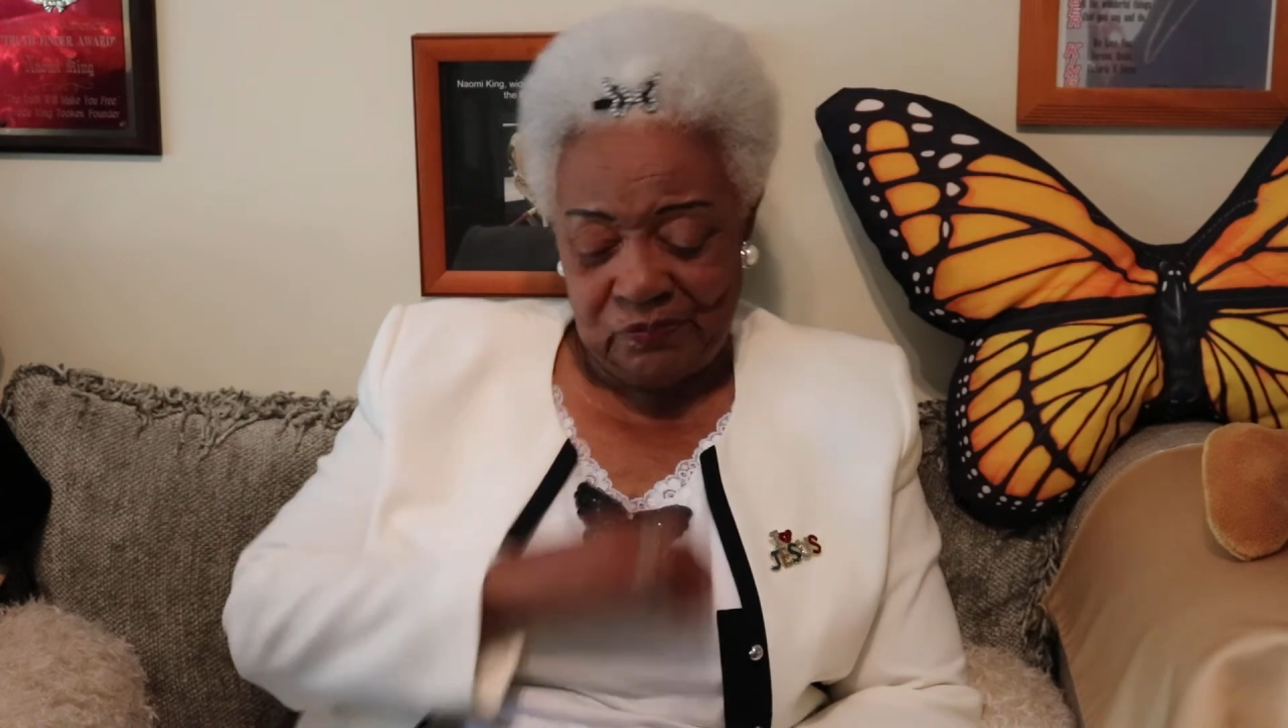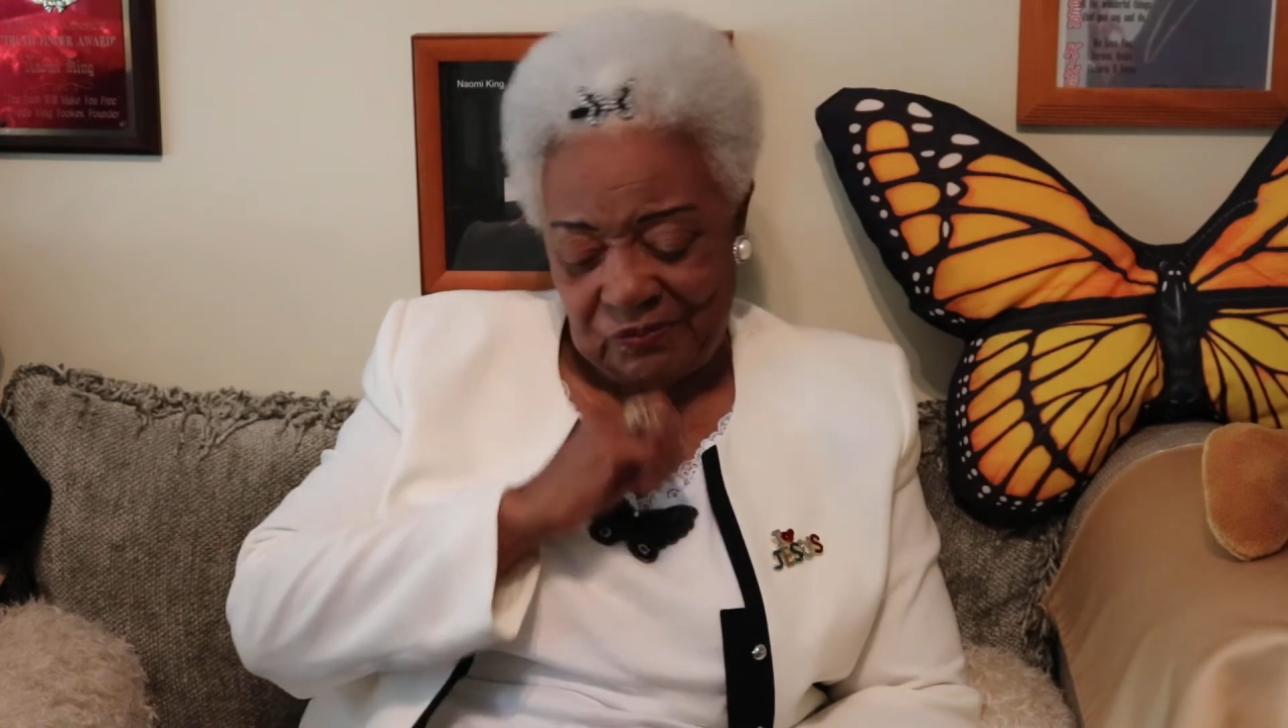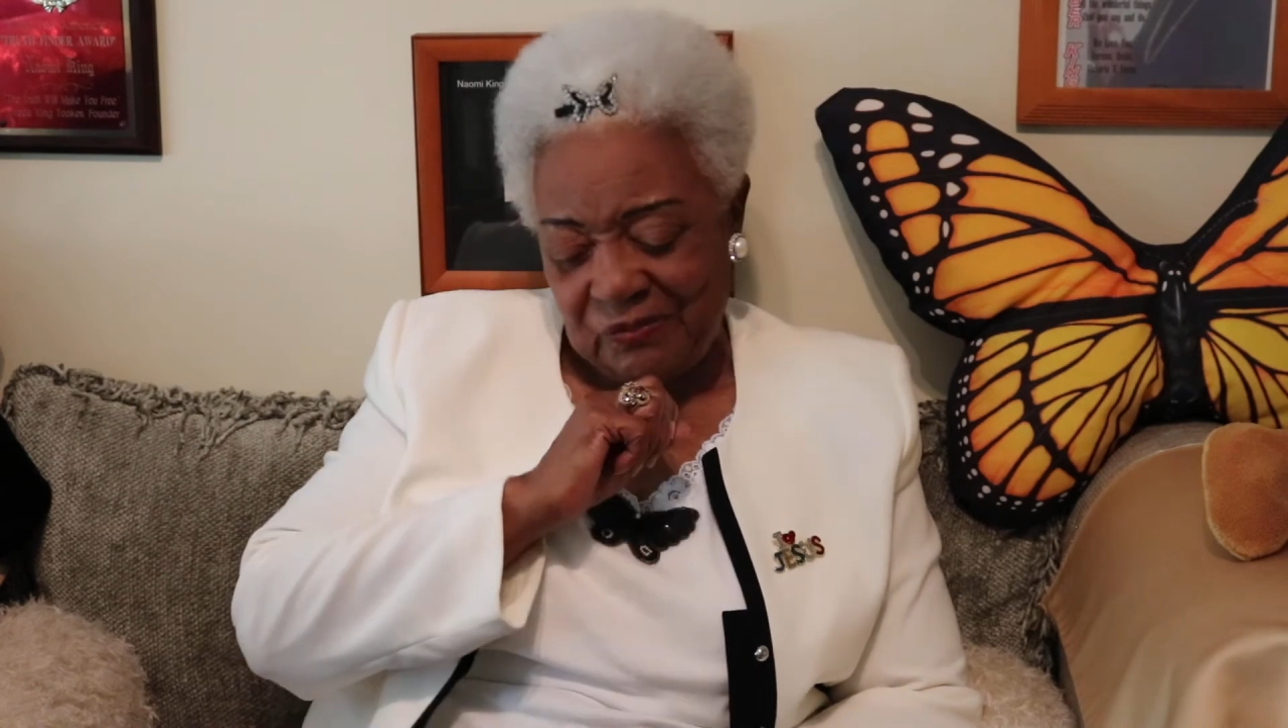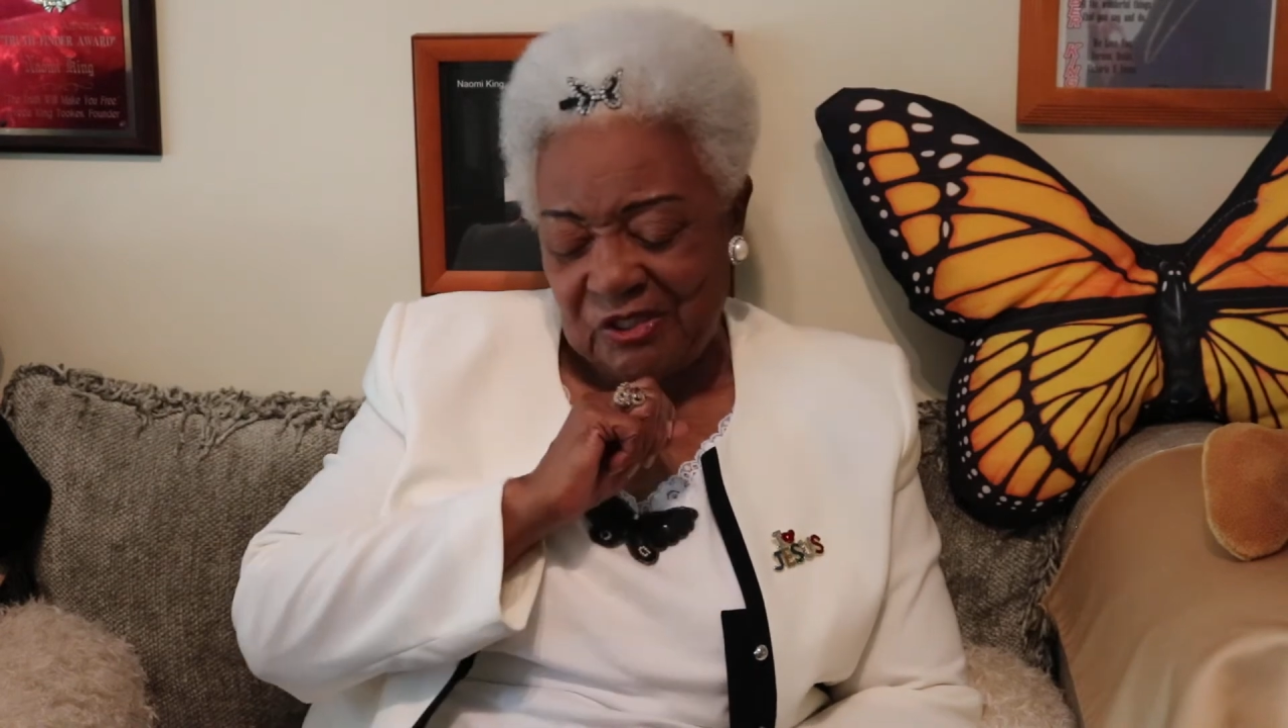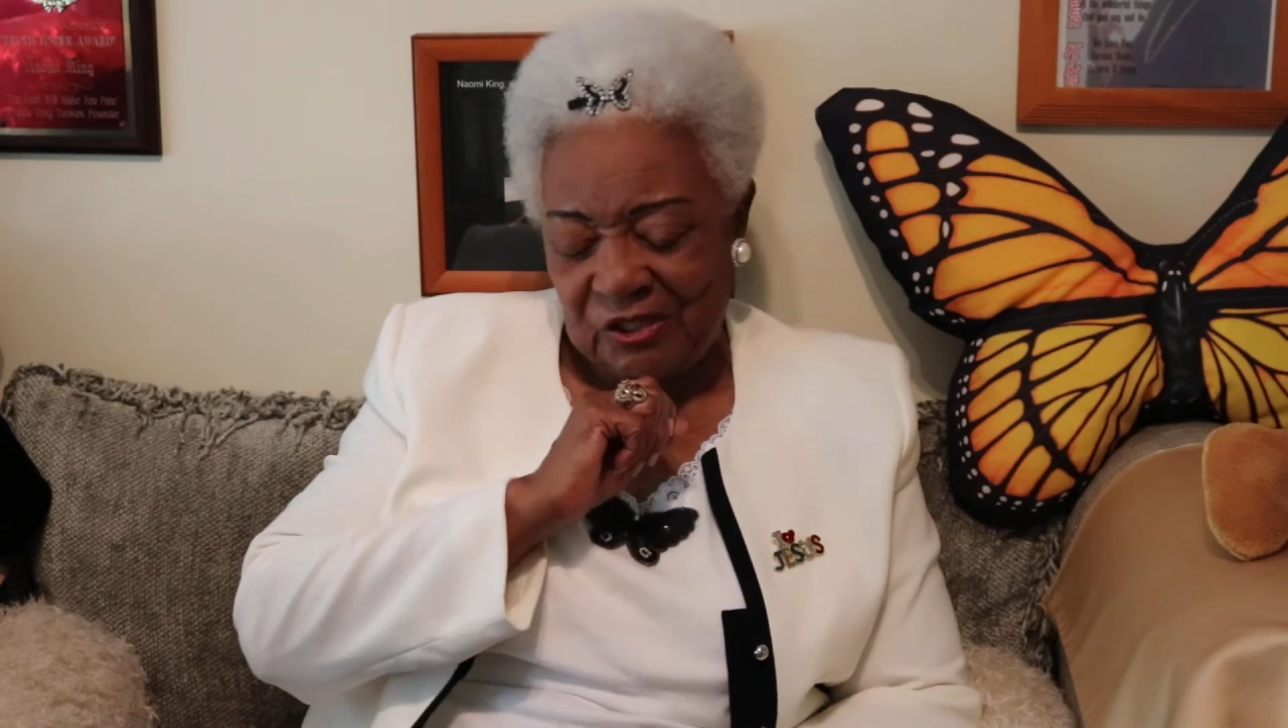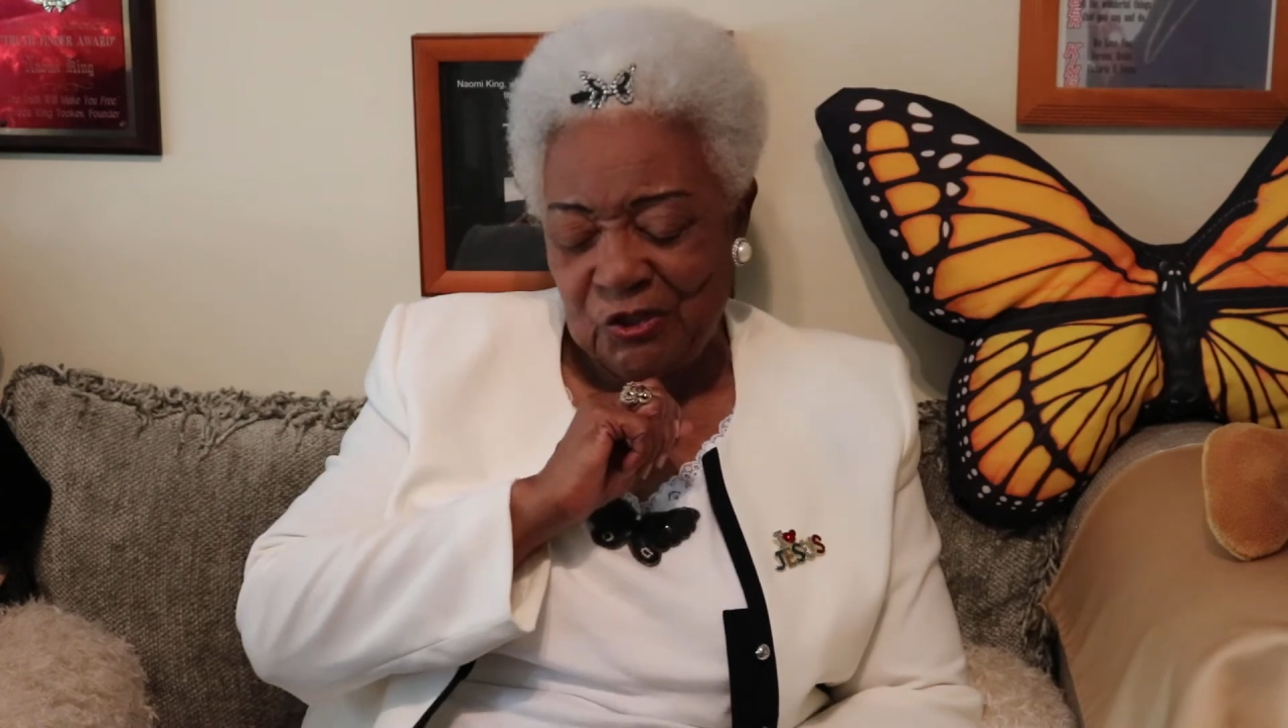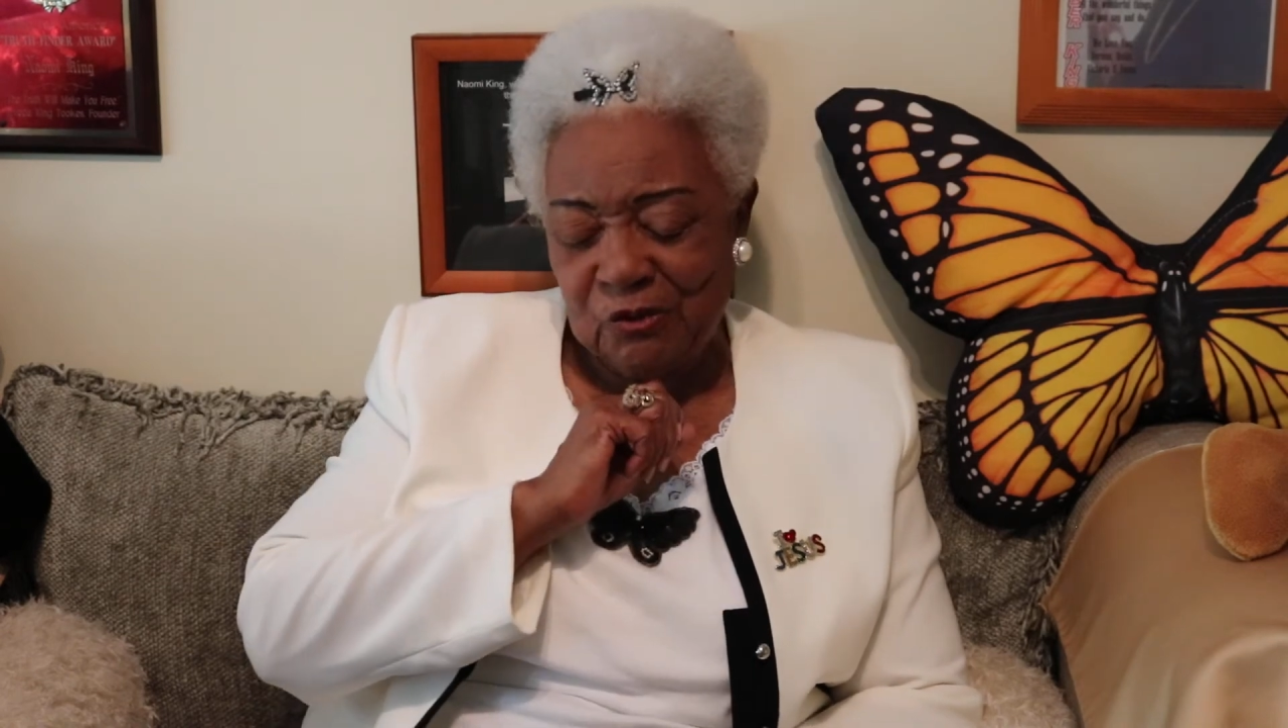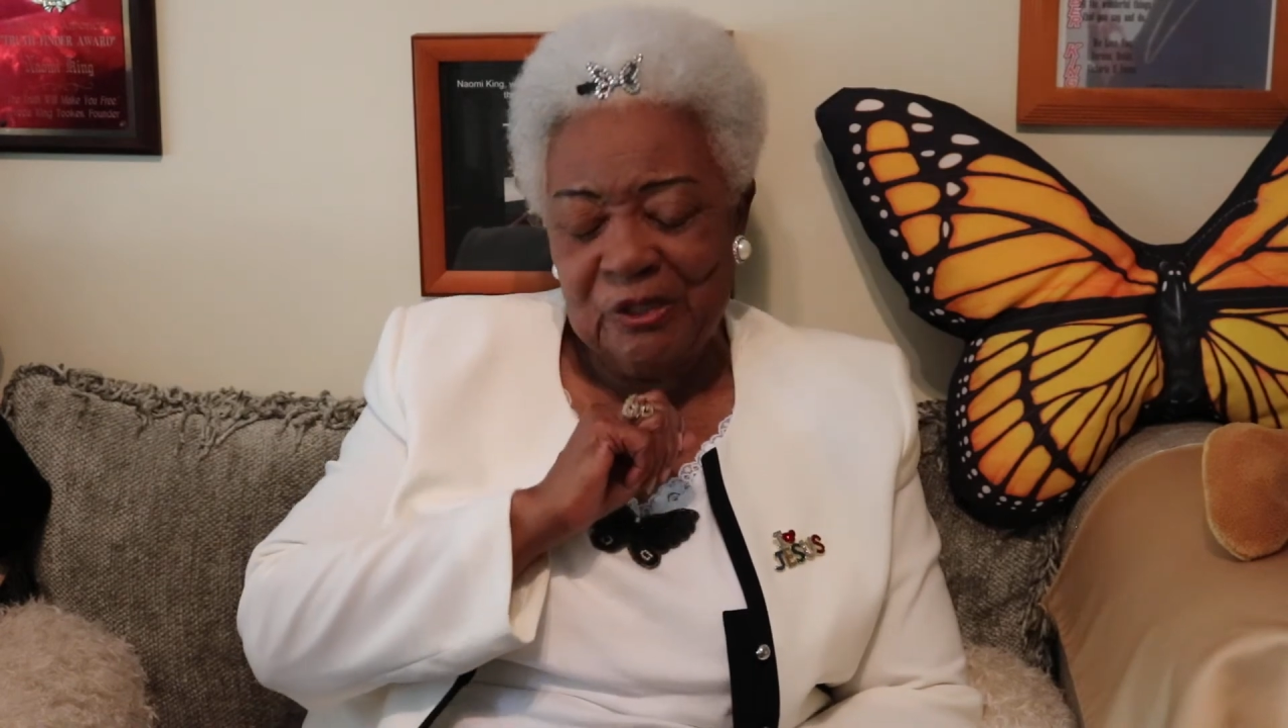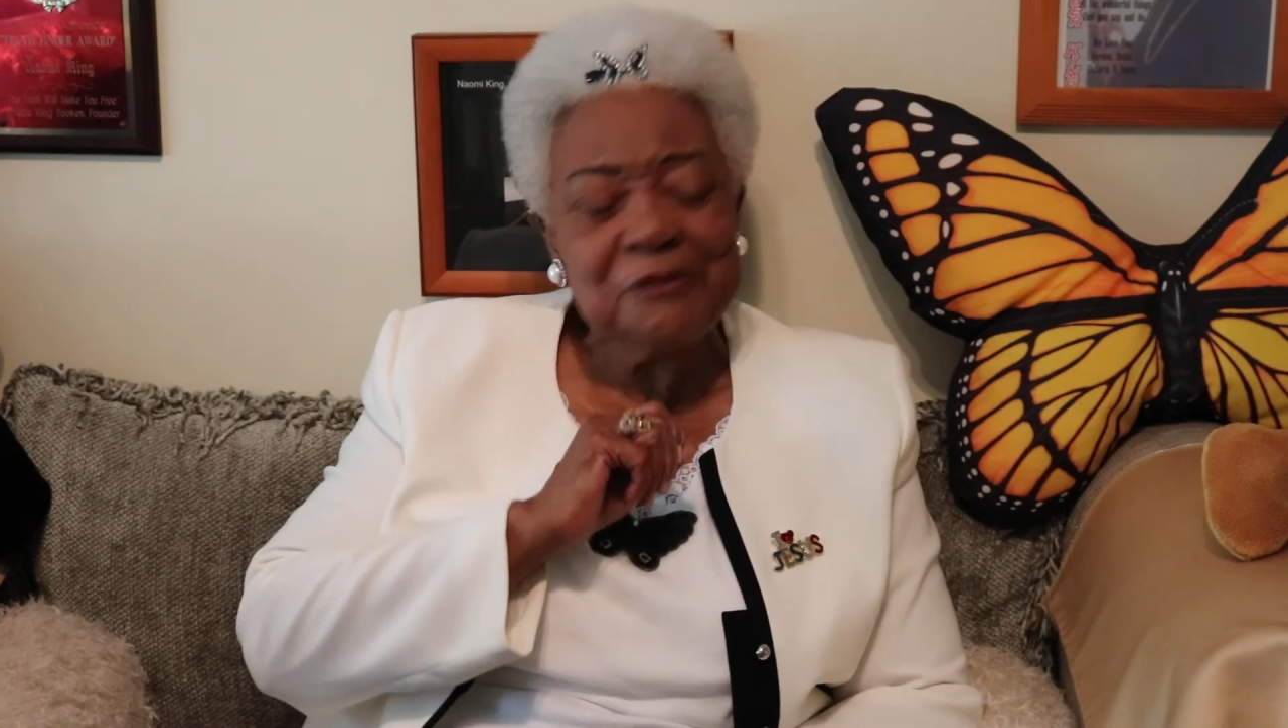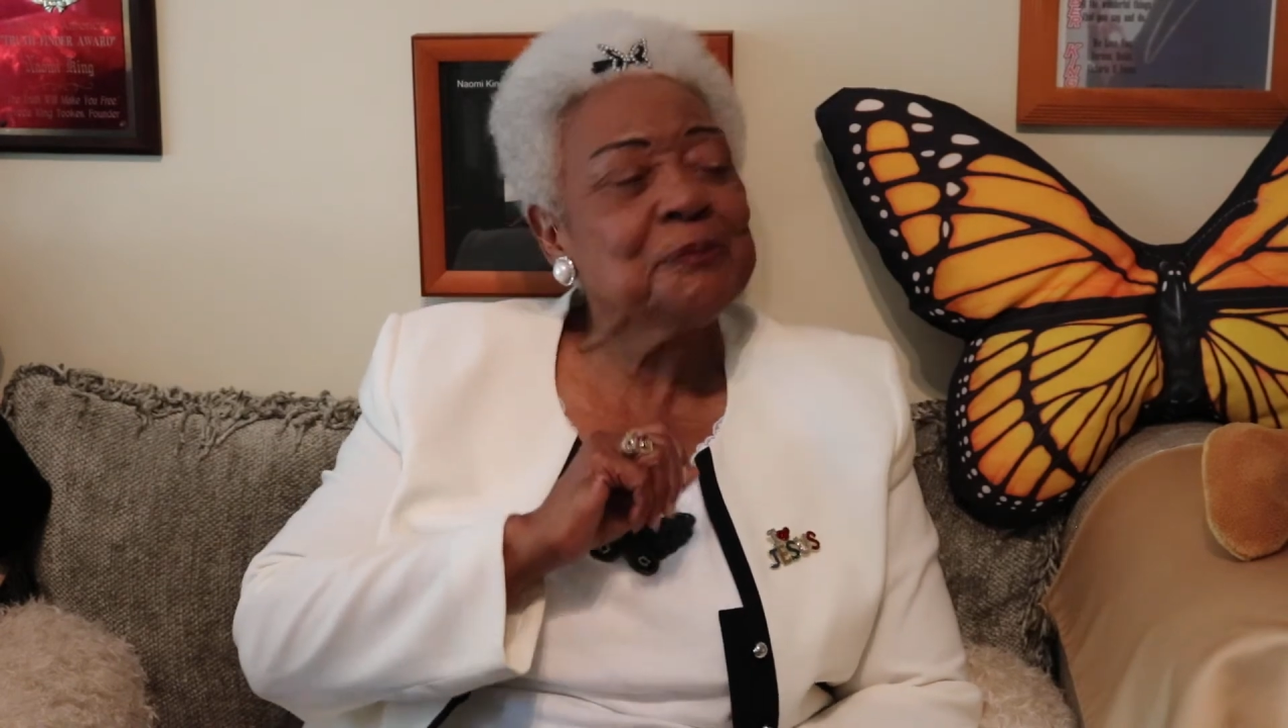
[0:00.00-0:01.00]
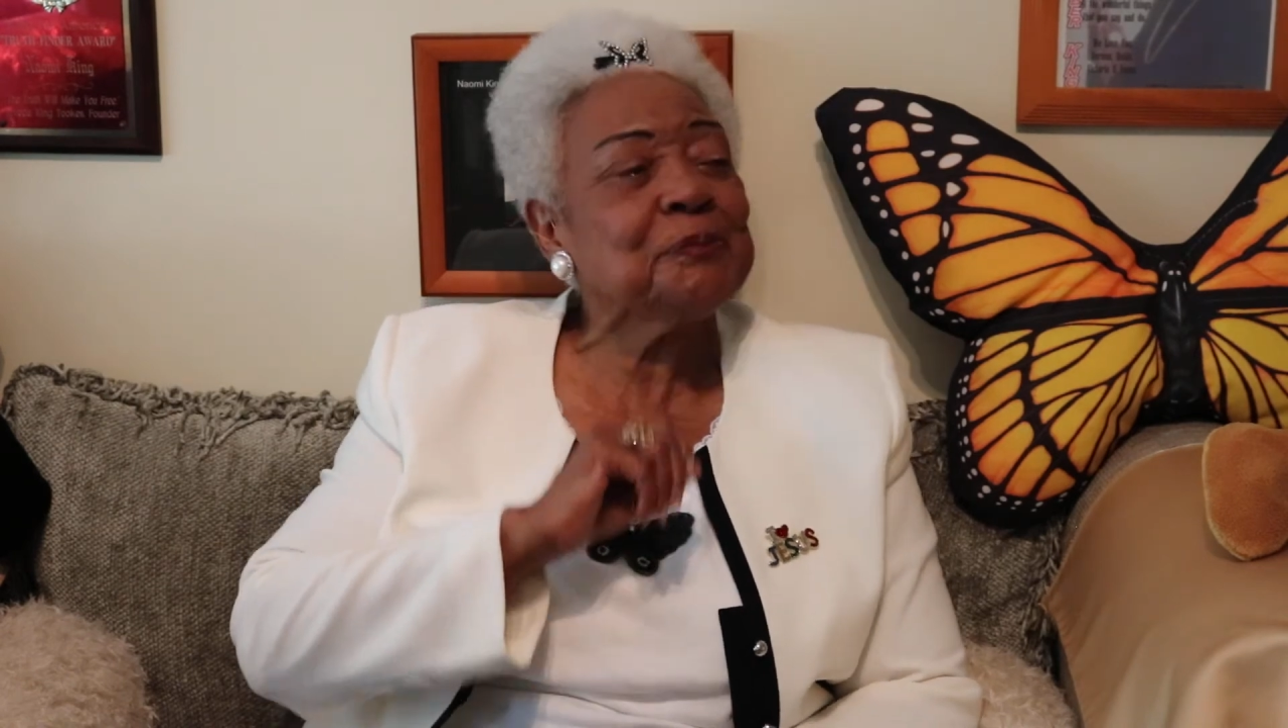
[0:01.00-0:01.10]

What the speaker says: Excuse me.